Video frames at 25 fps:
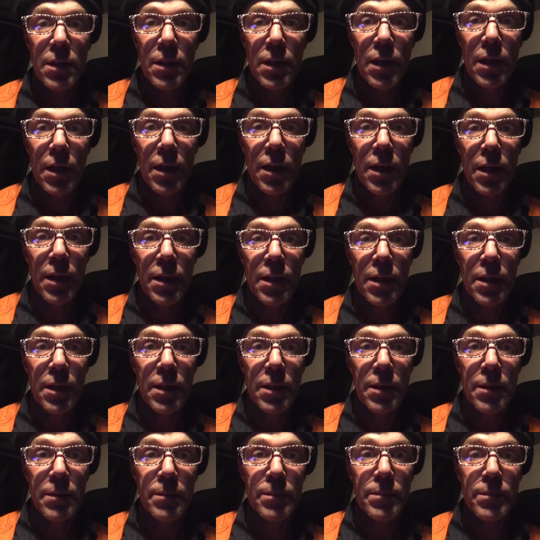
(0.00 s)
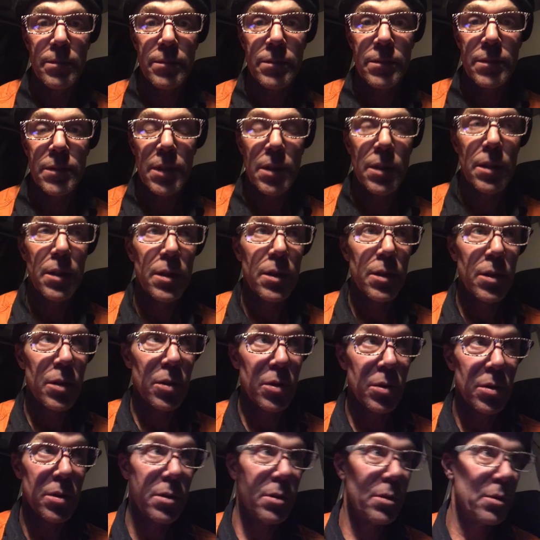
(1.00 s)

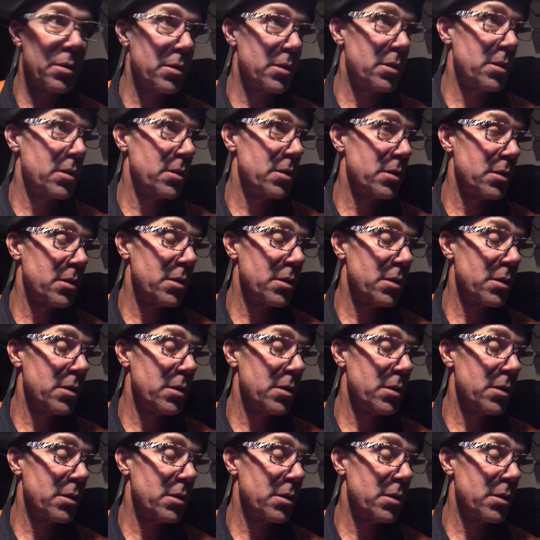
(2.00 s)
because